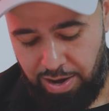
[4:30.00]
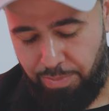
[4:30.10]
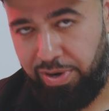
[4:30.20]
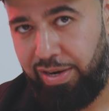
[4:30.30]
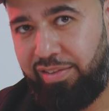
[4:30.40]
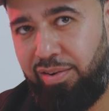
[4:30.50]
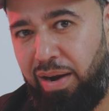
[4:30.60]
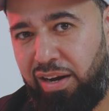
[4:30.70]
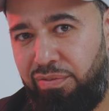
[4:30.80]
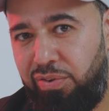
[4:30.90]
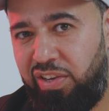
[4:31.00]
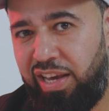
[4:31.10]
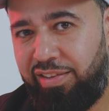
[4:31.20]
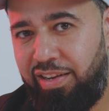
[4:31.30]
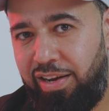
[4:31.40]
Here, I'll put it next to the microphone so you
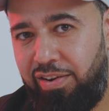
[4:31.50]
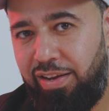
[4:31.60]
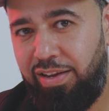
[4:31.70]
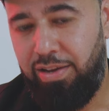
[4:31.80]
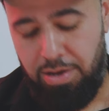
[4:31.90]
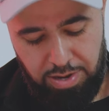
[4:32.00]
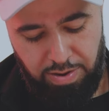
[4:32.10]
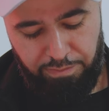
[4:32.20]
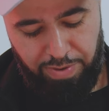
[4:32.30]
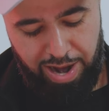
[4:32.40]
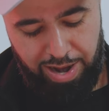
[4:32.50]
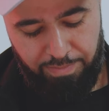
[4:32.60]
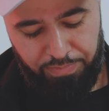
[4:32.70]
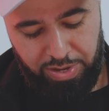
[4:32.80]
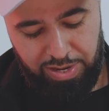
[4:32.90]
guys can hear it.
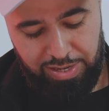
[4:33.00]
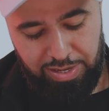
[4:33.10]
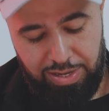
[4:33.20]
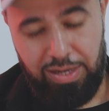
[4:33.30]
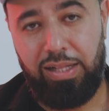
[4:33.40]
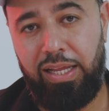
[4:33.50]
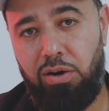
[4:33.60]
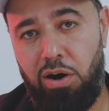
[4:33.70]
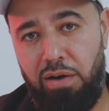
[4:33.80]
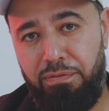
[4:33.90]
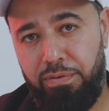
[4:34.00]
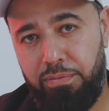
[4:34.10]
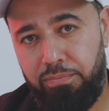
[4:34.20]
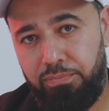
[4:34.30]
Fire. Click off.